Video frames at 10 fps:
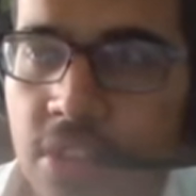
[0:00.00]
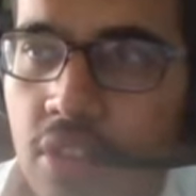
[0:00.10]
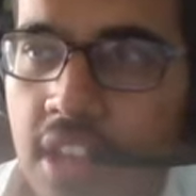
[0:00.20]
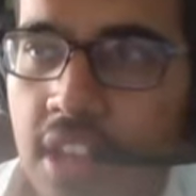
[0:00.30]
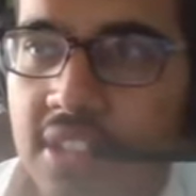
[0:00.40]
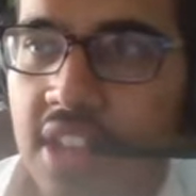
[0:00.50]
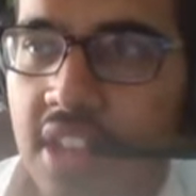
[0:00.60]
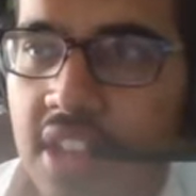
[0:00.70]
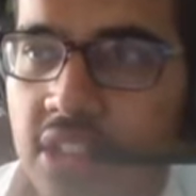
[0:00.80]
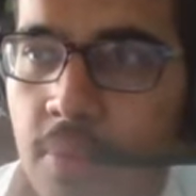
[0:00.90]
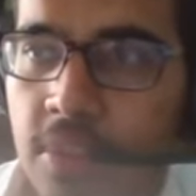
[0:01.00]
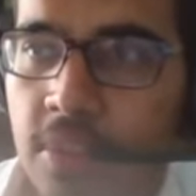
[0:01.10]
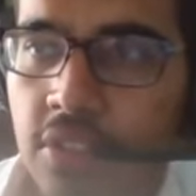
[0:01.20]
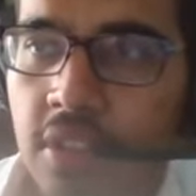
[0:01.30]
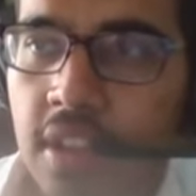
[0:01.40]
show you guys the stats here in
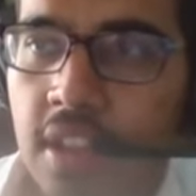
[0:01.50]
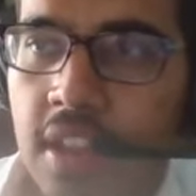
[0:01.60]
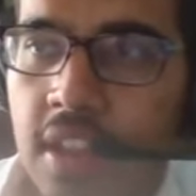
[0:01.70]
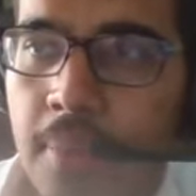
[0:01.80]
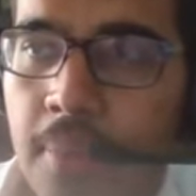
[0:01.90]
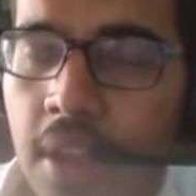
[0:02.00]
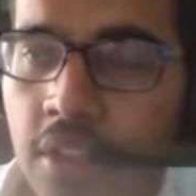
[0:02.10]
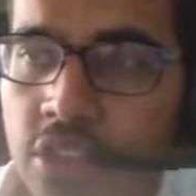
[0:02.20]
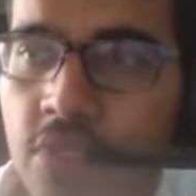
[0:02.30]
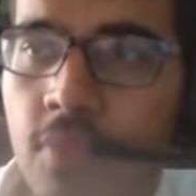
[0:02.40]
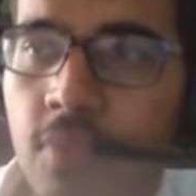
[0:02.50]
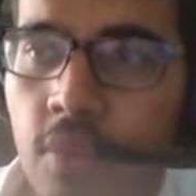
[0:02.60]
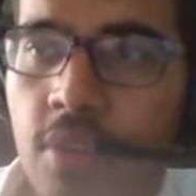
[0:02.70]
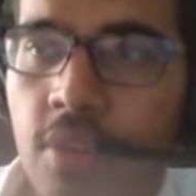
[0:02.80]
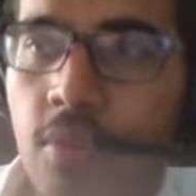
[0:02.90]
particular. Belgium
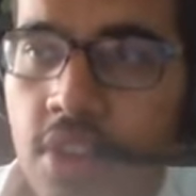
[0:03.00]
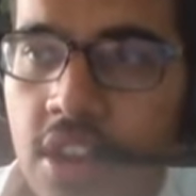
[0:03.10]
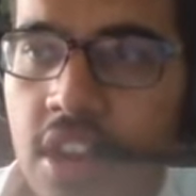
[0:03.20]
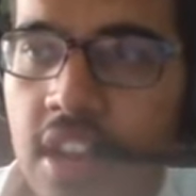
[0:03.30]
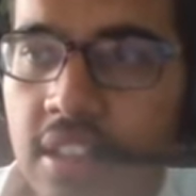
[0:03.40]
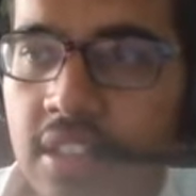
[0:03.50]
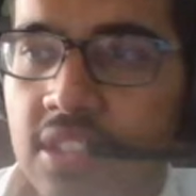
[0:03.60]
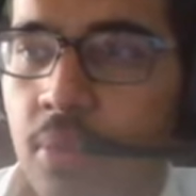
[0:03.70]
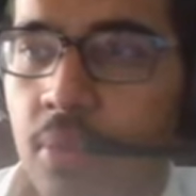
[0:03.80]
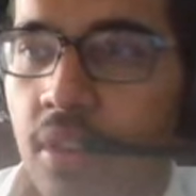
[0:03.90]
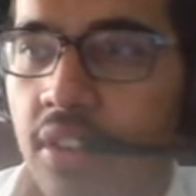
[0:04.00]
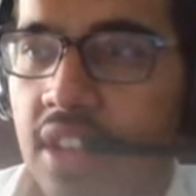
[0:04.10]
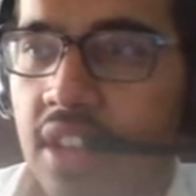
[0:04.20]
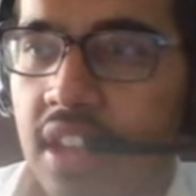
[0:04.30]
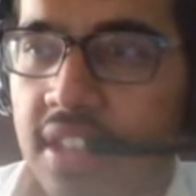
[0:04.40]
were really disappointed on the
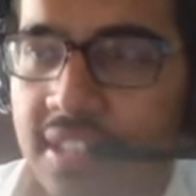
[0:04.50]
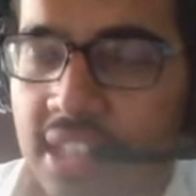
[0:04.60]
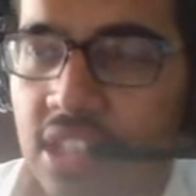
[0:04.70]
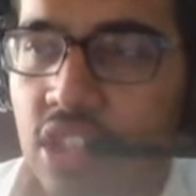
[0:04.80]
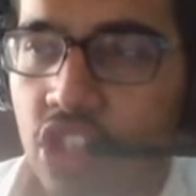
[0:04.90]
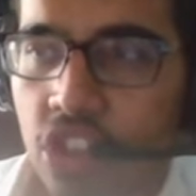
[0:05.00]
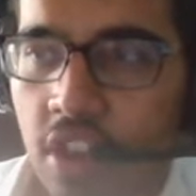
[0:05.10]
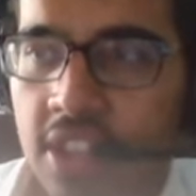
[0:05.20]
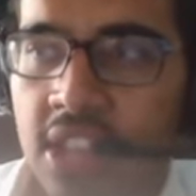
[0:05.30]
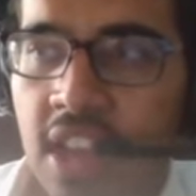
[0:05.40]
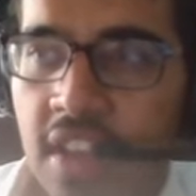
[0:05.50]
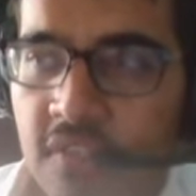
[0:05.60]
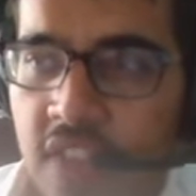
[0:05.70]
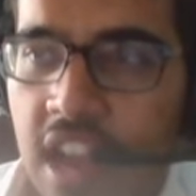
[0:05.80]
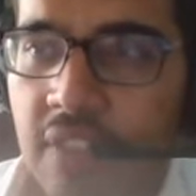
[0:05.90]
day. 16 shots,
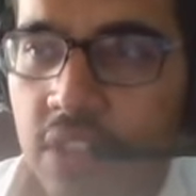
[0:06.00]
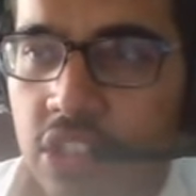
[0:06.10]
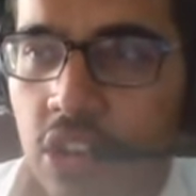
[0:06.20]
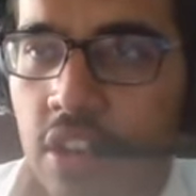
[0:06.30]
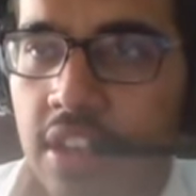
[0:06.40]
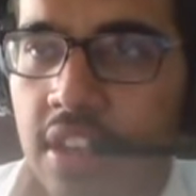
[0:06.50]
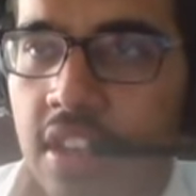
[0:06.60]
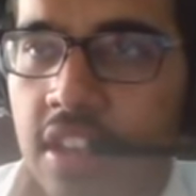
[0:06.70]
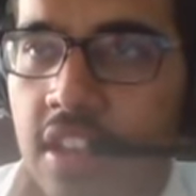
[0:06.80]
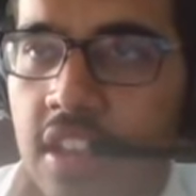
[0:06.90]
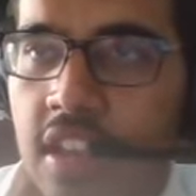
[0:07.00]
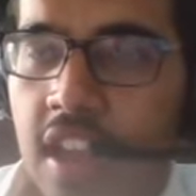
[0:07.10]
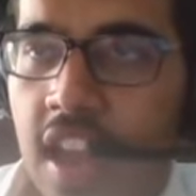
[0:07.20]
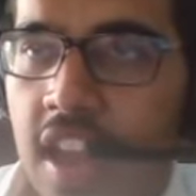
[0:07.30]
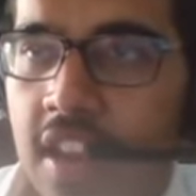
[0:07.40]
five on target.
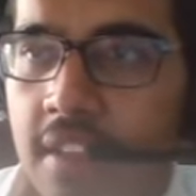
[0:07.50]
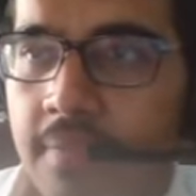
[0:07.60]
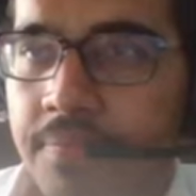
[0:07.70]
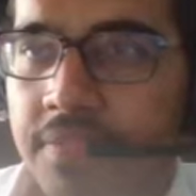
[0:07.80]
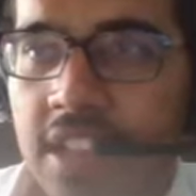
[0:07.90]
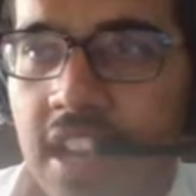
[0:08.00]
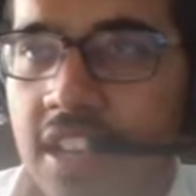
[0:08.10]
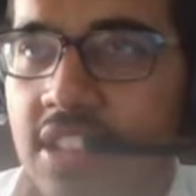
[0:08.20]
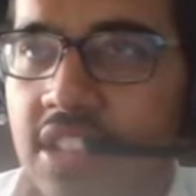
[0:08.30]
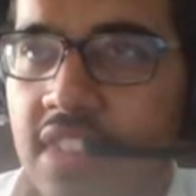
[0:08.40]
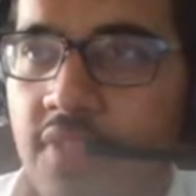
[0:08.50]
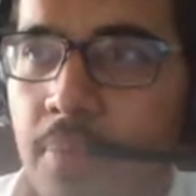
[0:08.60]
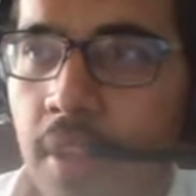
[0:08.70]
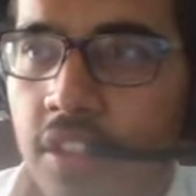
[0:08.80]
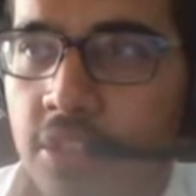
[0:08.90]
And I just think for
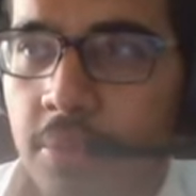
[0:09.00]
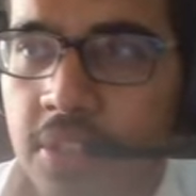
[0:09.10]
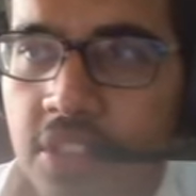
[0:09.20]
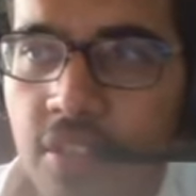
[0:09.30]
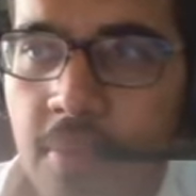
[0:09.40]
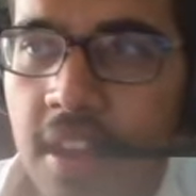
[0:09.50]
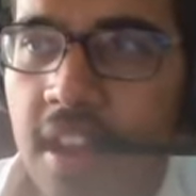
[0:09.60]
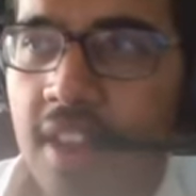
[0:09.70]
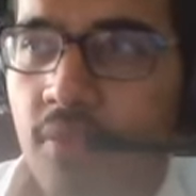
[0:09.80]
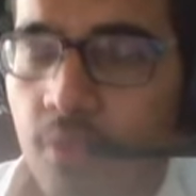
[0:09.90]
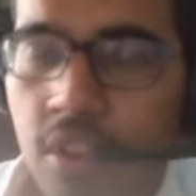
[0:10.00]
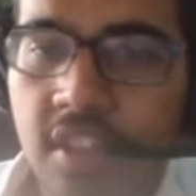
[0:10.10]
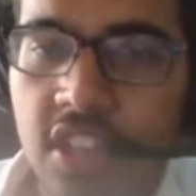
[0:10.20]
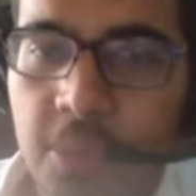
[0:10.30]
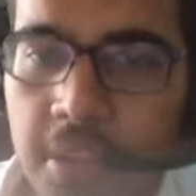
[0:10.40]
Belgium in particular, man, I really
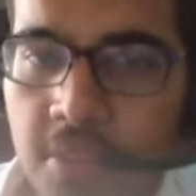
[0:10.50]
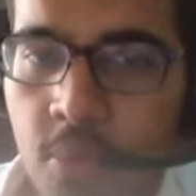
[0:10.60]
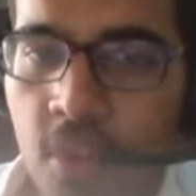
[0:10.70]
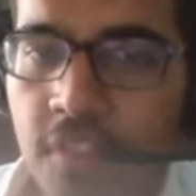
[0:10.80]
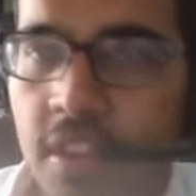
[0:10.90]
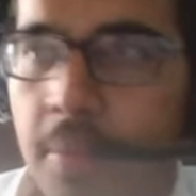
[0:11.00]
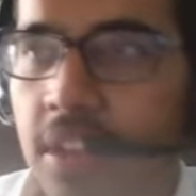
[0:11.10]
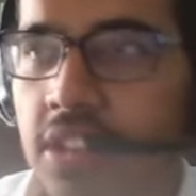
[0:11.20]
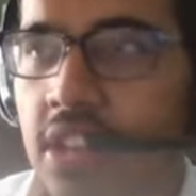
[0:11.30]
expected more from them because